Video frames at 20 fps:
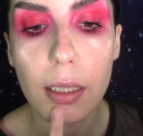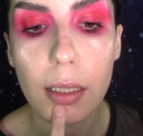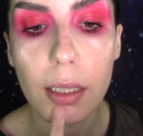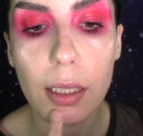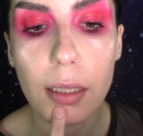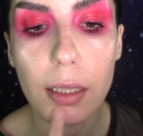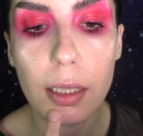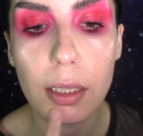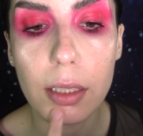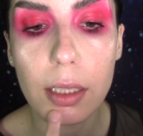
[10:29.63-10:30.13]

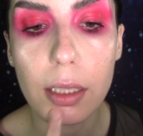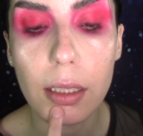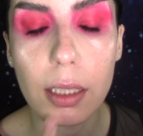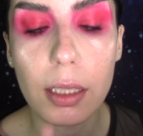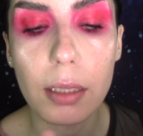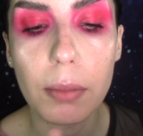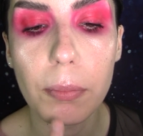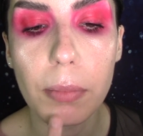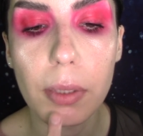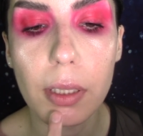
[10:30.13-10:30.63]
on the
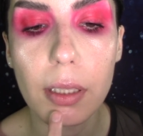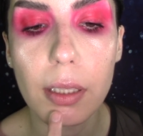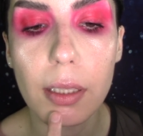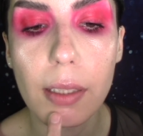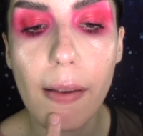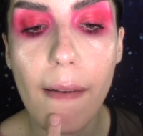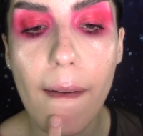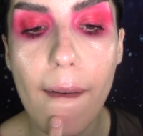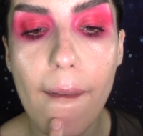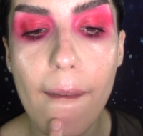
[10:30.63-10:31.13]
chin, but
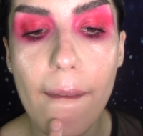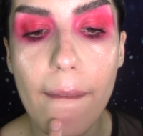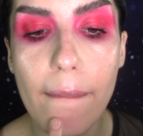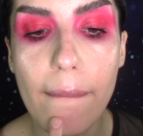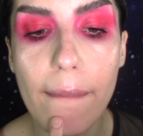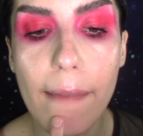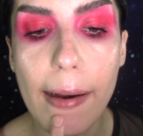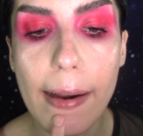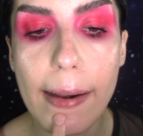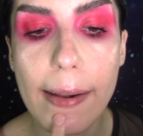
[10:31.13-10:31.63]

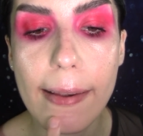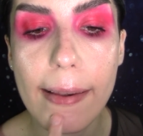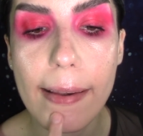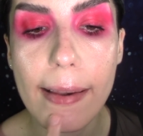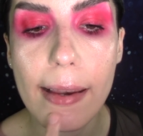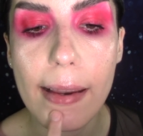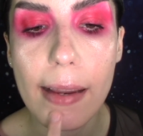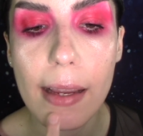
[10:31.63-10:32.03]
right